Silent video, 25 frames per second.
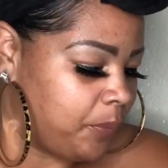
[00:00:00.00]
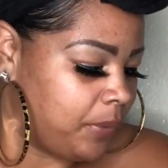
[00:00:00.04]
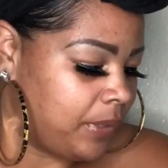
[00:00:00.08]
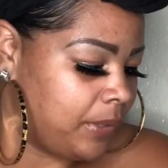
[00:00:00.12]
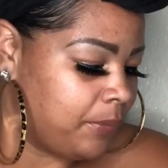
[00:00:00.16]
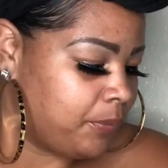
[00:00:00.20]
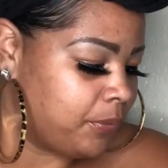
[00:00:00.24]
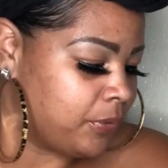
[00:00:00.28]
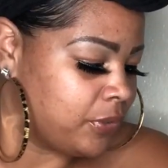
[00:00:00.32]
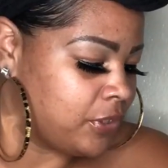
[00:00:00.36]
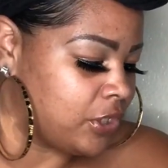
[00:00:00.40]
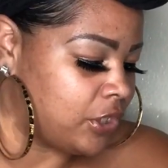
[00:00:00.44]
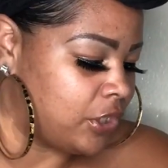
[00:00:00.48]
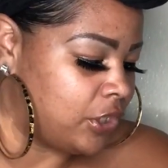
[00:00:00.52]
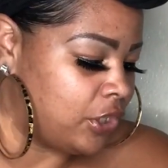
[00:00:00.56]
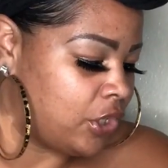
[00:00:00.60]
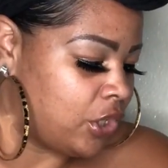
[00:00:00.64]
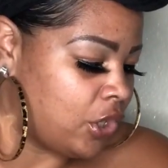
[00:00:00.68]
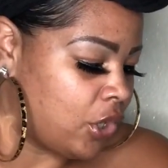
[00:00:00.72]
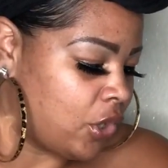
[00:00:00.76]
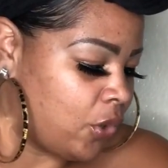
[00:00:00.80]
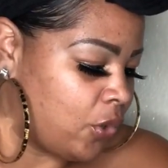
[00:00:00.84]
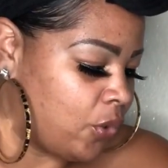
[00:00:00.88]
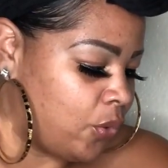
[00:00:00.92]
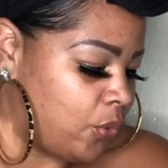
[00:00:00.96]
people to
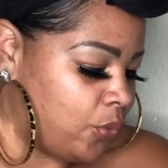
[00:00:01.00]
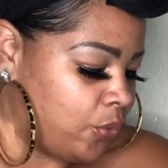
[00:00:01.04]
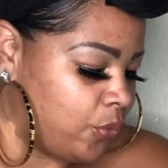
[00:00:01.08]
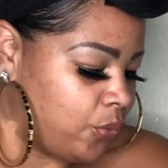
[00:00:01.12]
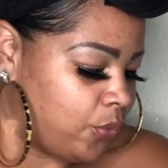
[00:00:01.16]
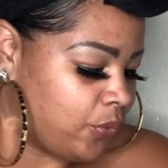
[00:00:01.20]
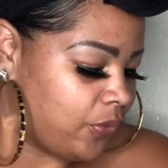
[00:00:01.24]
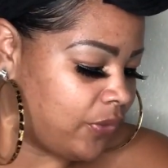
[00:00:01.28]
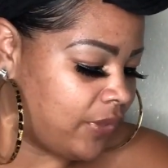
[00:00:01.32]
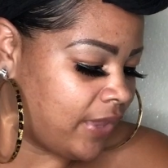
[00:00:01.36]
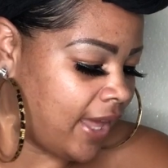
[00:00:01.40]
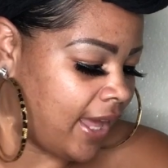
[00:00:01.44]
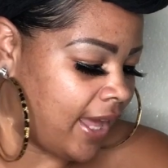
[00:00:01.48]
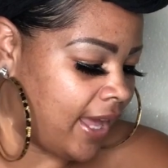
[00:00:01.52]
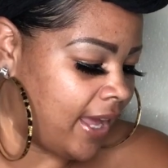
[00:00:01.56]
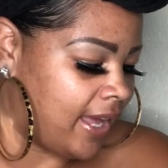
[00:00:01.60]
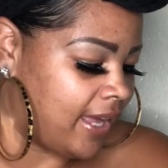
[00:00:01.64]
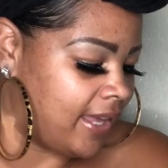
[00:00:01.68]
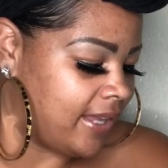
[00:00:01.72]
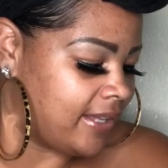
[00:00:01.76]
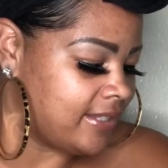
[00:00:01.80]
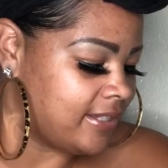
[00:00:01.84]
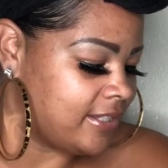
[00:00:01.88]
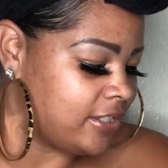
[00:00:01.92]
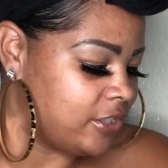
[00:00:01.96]
know that